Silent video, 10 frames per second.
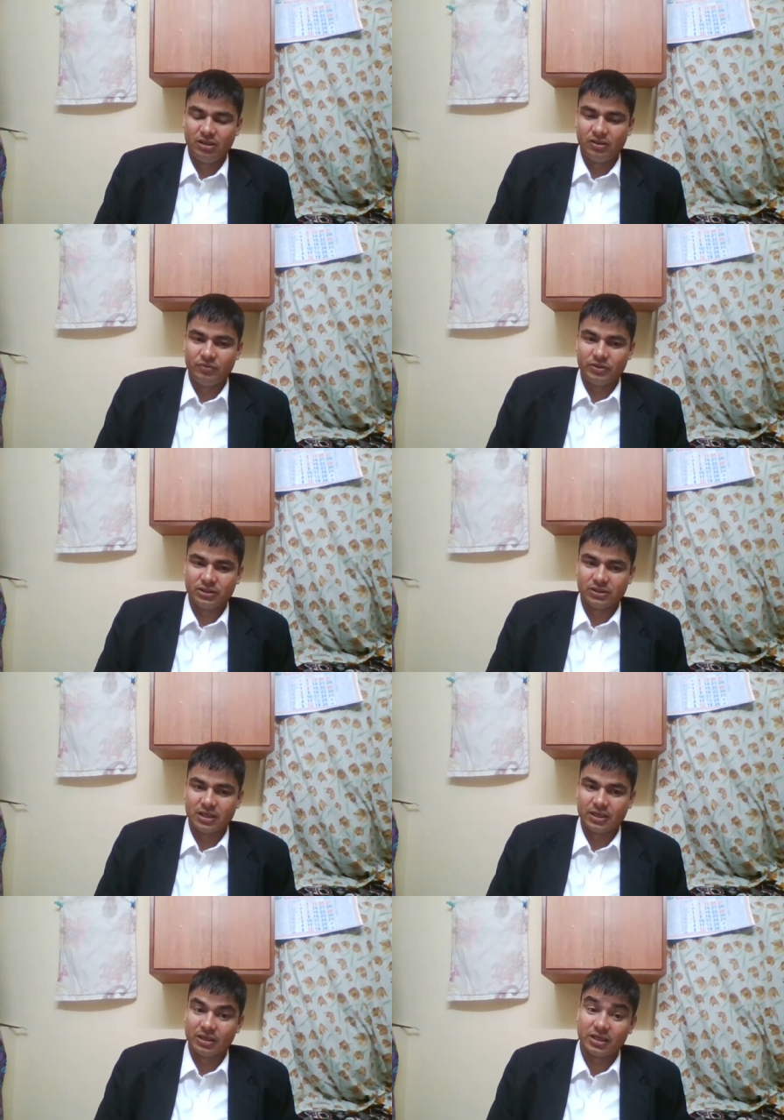which is
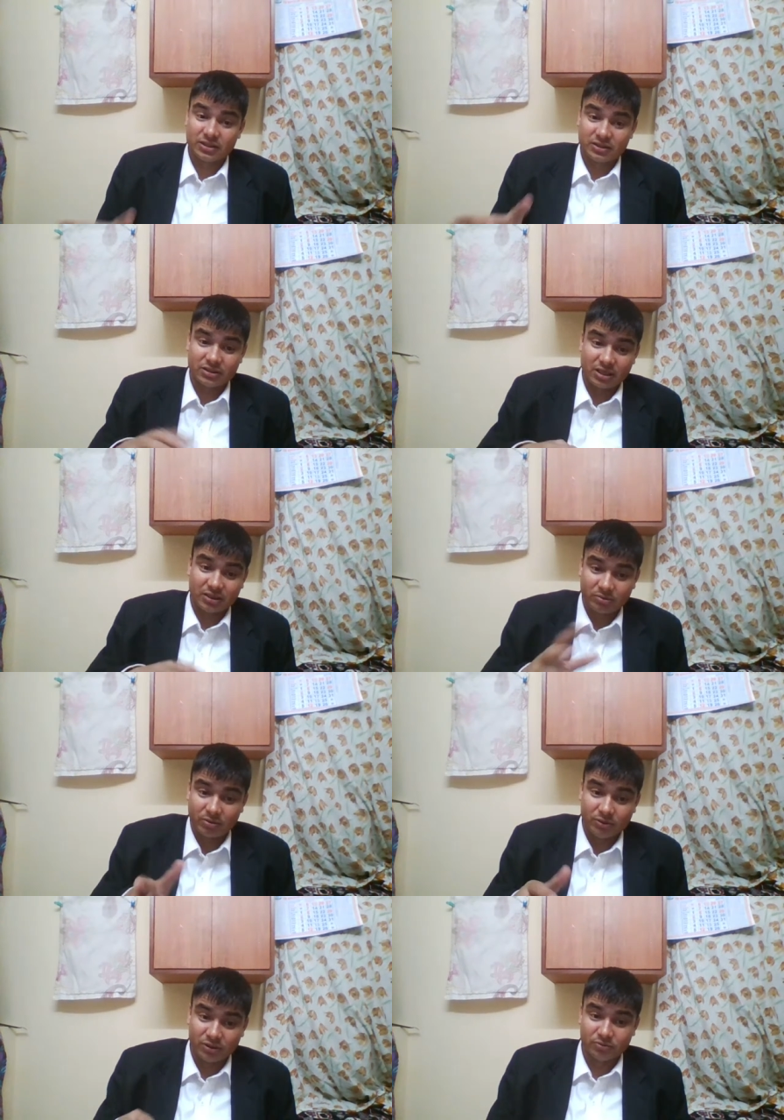like against the Central
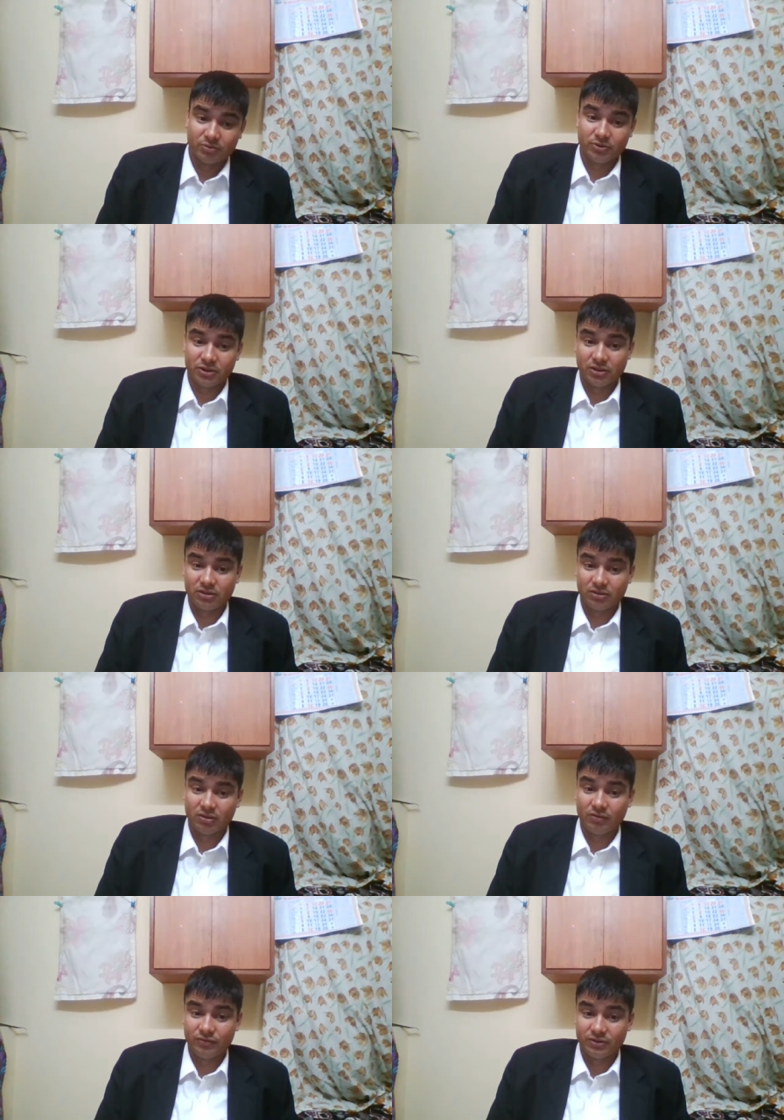Public Information
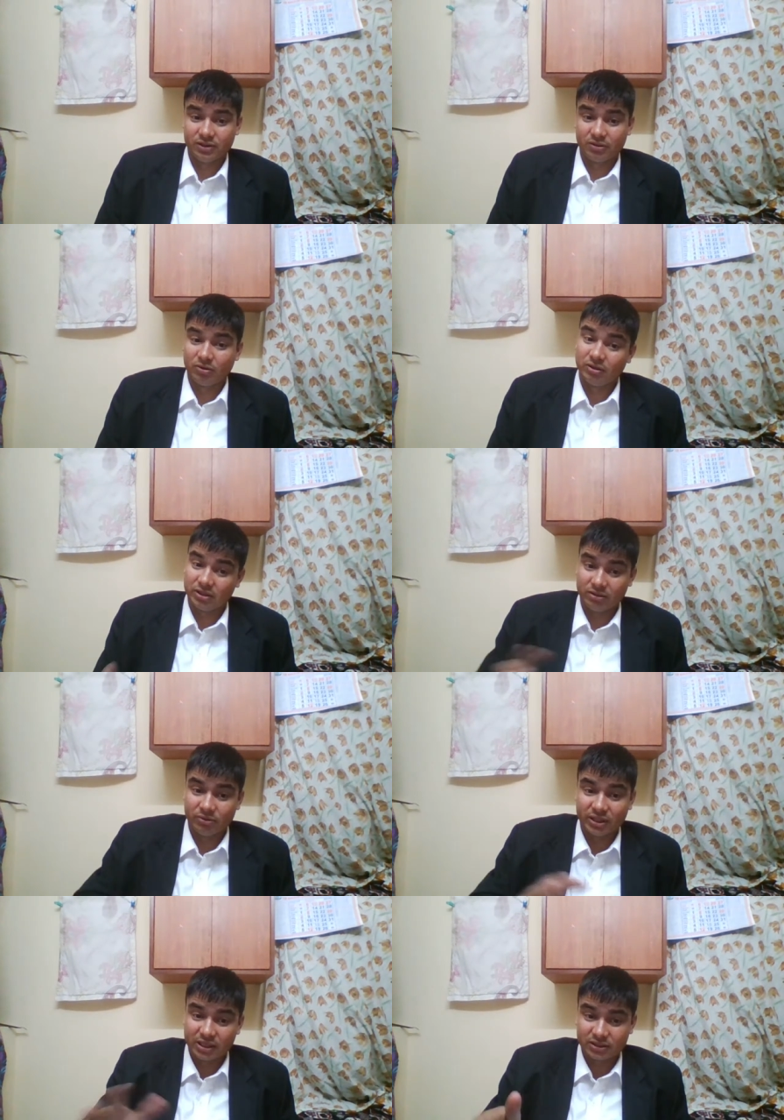Officer not
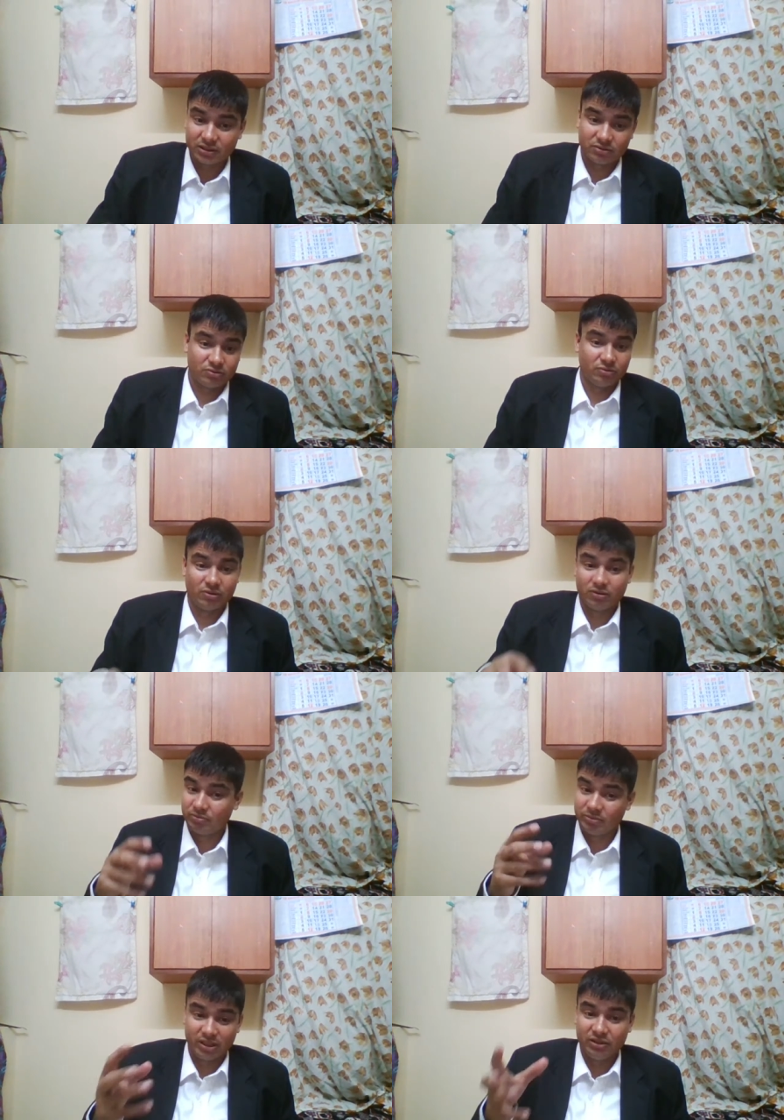giving access to her
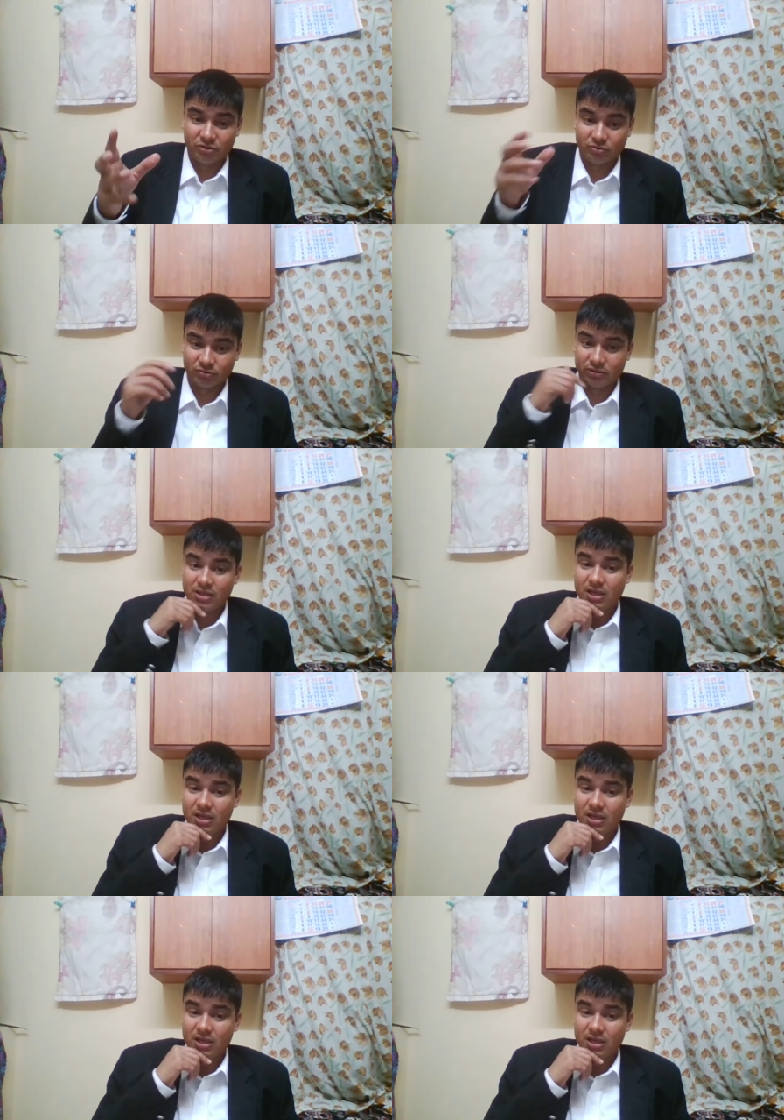many issues.